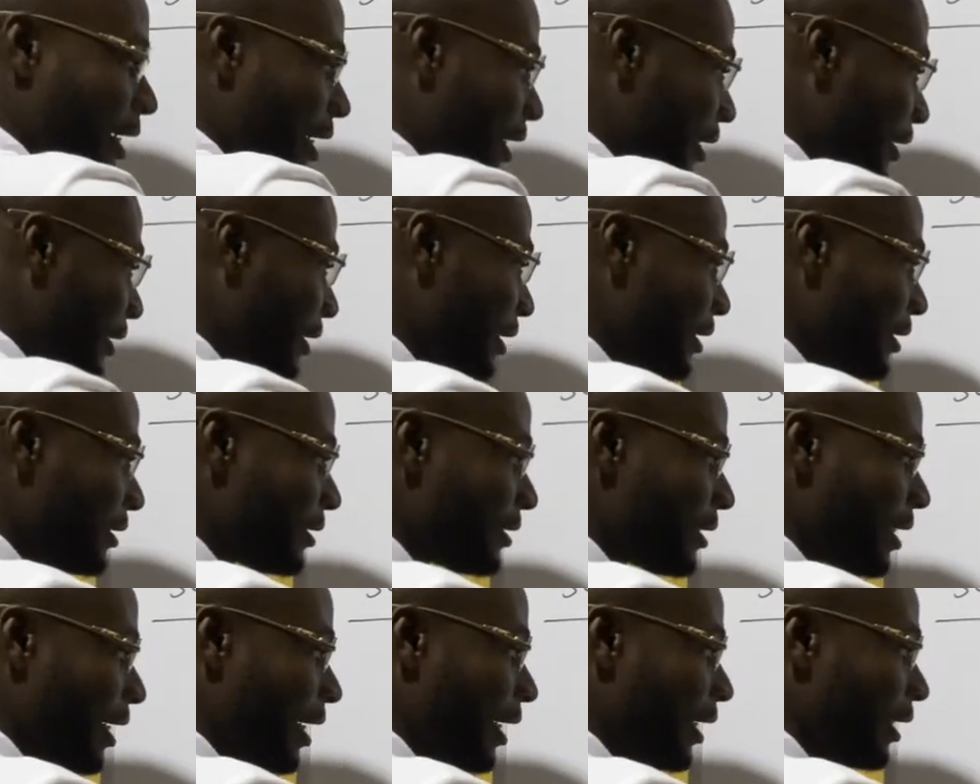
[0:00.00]
and
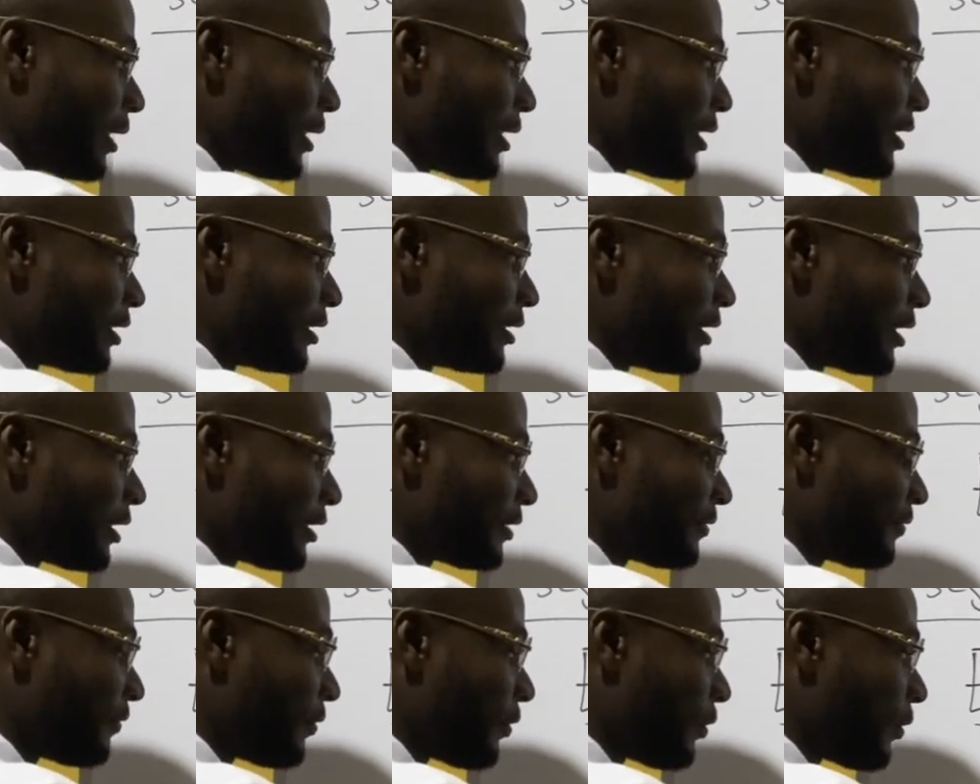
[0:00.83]
this n is
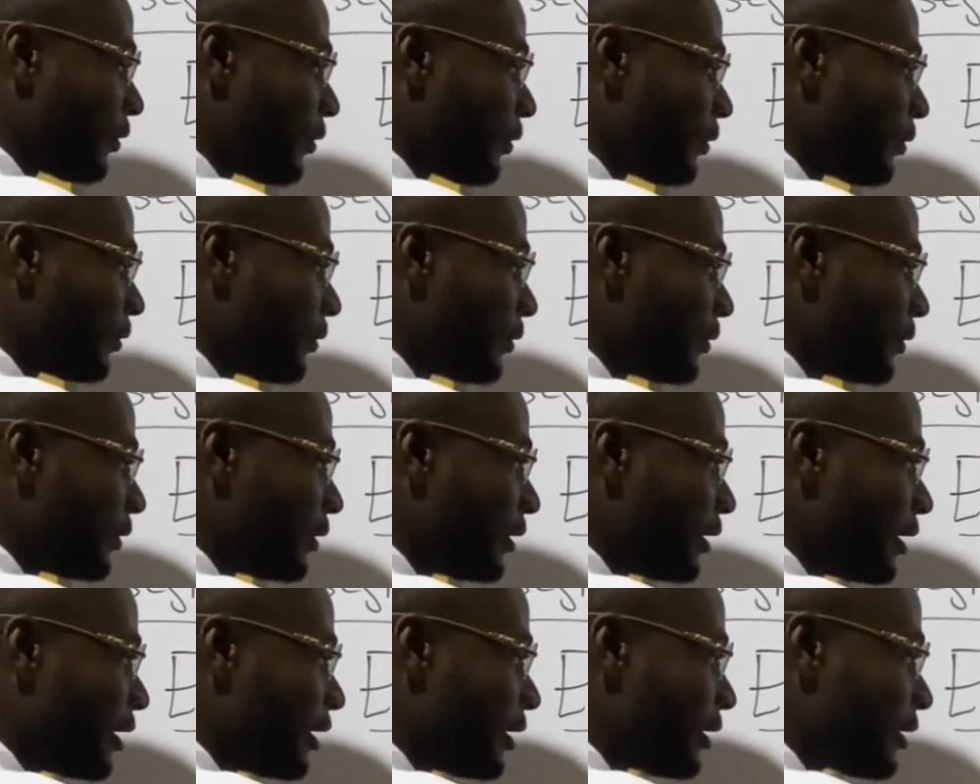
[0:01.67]
just for
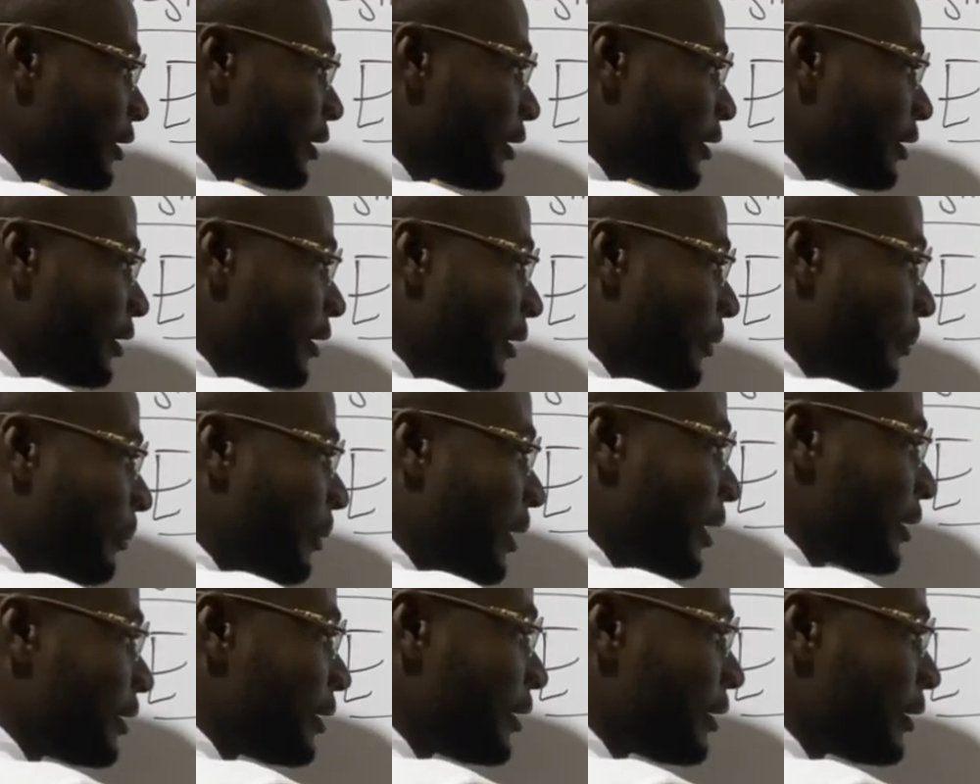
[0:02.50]
this
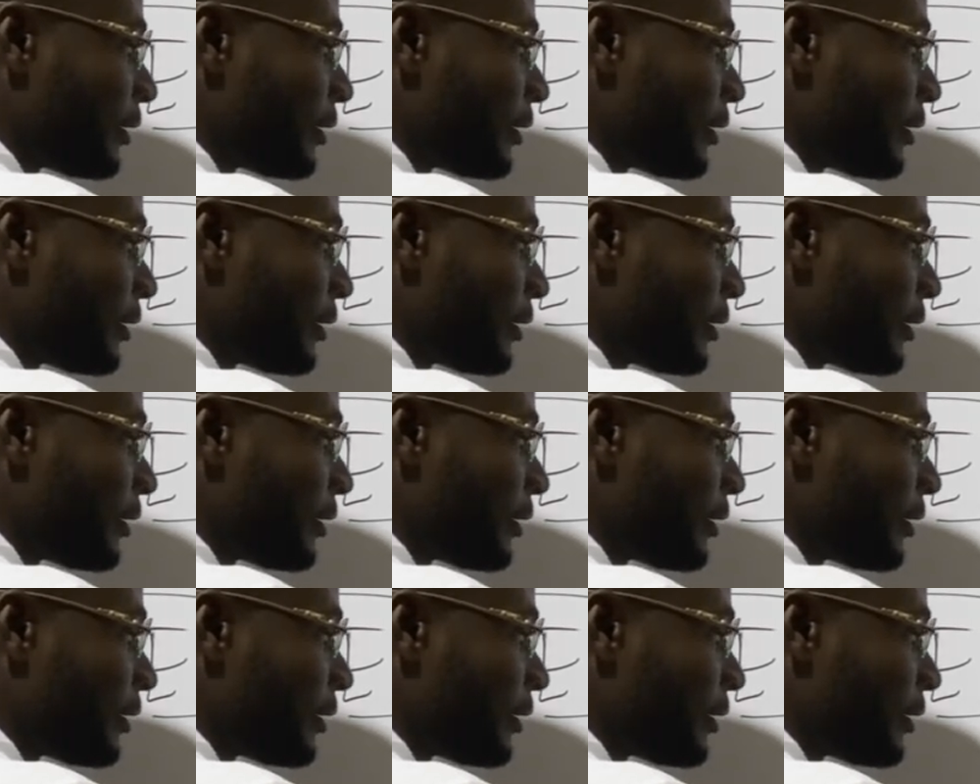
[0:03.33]
part,